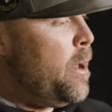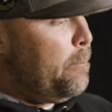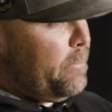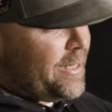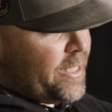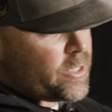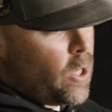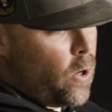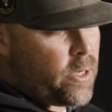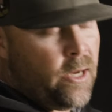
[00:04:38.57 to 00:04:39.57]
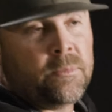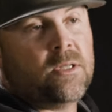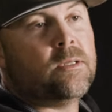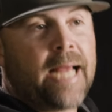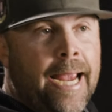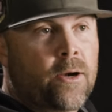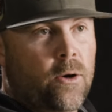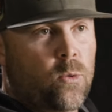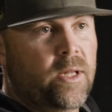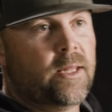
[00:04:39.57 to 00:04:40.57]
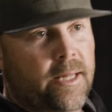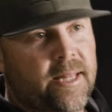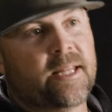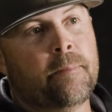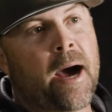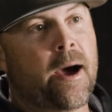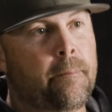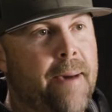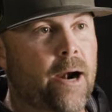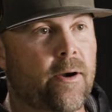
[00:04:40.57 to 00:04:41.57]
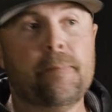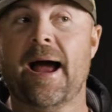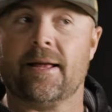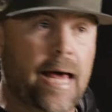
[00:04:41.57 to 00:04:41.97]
but this call comes standard with the lithium-ion battery pack.